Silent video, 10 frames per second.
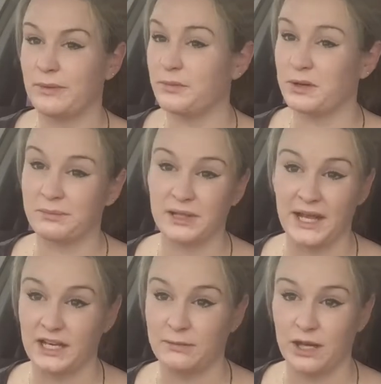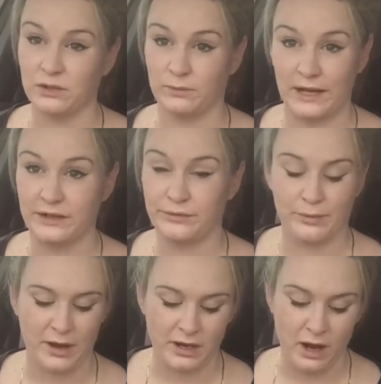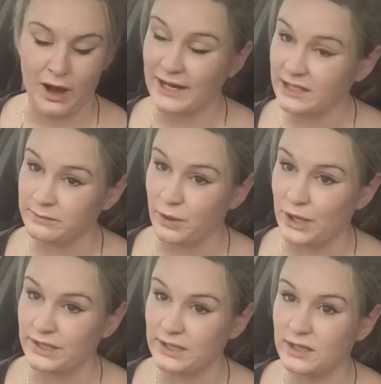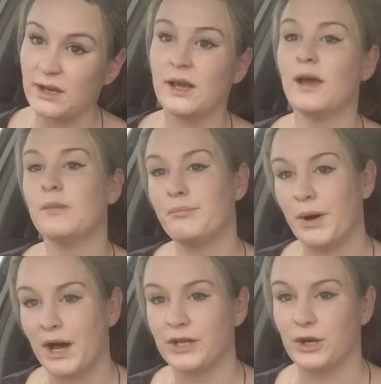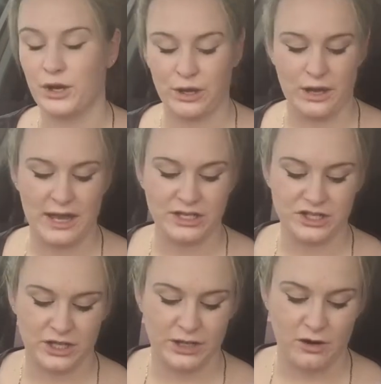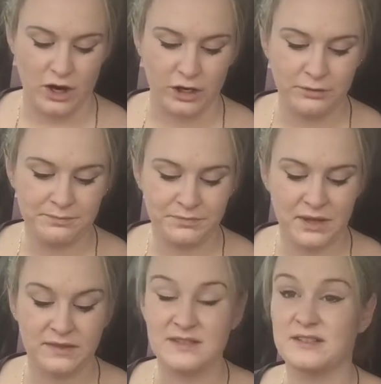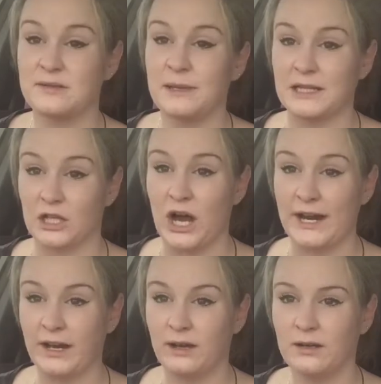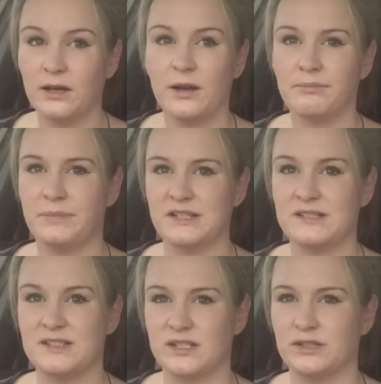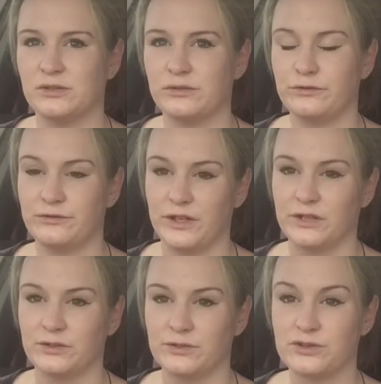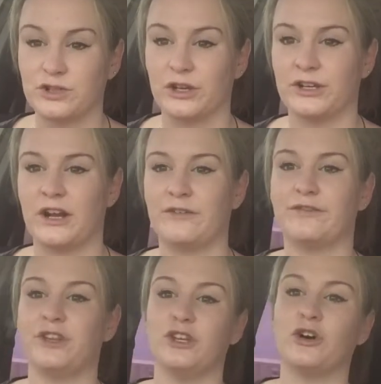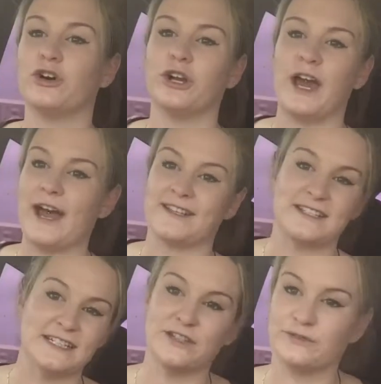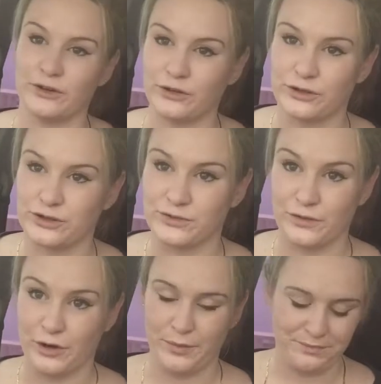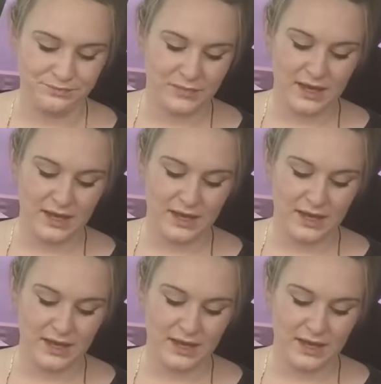of people complained about the weight of the punk. I didn't mind it, but you know, each to their own. This is a bit lighter, but still feels solid enough that you're not going to accidentally throw it across the room.